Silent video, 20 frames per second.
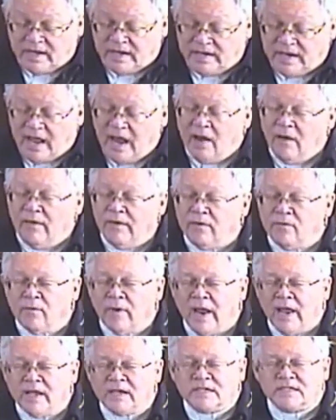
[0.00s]
now
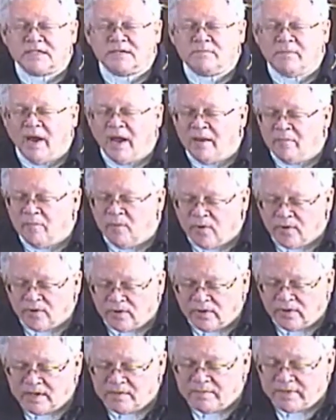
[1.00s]
erase my
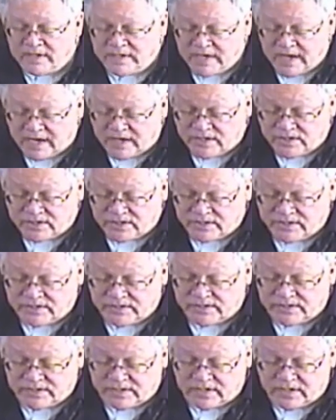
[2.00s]
mortal
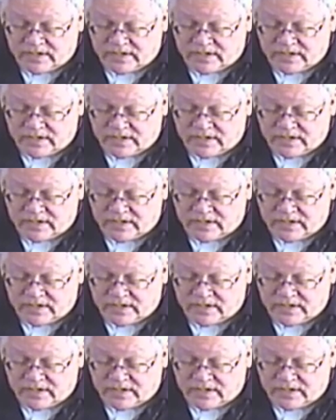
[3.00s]
limitations,